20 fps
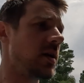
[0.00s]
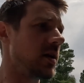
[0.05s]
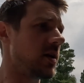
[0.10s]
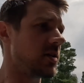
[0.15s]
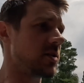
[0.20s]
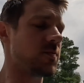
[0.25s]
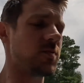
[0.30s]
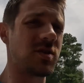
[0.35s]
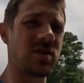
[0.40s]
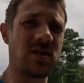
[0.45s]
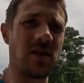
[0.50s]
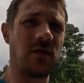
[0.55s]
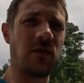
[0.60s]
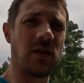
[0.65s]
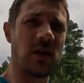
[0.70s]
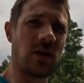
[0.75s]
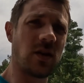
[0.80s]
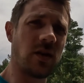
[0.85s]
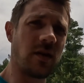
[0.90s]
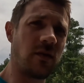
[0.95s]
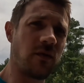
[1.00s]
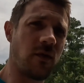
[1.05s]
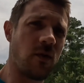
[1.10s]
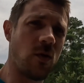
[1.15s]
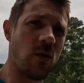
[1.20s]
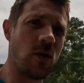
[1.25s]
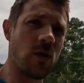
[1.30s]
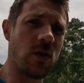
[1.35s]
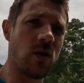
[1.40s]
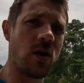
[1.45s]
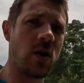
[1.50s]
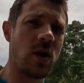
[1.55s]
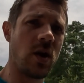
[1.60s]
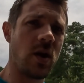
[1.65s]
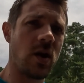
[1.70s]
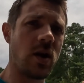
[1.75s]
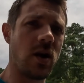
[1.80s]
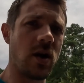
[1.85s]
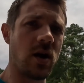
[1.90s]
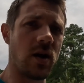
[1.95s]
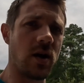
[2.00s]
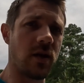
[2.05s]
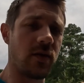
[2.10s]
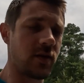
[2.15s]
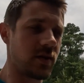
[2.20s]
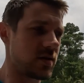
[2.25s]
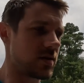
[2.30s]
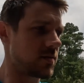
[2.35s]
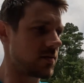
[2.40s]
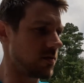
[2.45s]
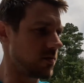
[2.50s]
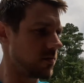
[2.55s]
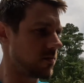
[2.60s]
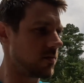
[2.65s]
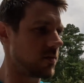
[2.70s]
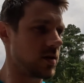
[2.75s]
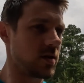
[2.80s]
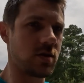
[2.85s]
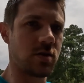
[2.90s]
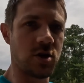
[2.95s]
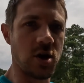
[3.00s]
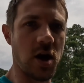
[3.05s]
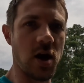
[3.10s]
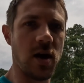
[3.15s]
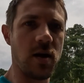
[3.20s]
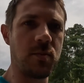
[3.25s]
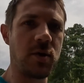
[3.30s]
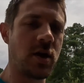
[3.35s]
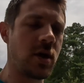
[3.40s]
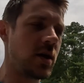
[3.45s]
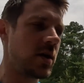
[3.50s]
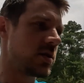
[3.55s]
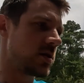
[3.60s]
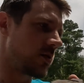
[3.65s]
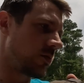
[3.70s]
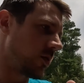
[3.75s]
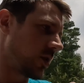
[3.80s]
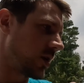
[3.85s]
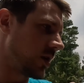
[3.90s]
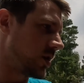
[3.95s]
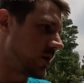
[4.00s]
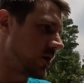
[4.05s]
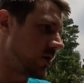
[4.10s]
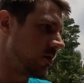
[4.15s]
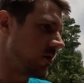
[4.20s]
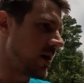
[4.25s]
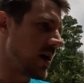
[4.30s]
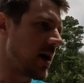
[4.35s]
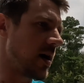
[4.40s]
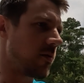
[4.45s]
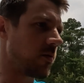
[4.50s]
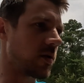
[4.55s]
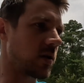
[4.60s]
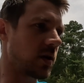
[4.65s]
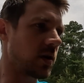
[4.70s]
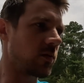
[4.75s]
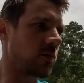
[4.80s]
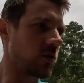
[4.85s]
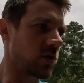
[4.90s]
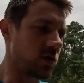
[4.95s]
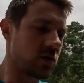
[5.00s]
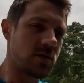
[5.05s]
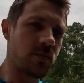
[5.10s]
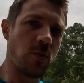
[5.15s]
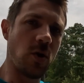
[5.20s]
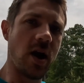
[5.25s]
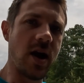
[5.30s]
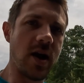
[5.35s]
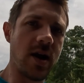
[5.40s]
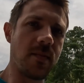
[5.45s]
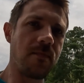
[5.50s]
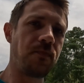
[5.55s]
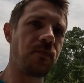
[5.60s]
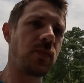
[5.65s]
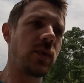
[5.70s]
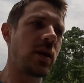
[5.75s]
It's specifically for this job. So we're going to do that. We're going to spray it,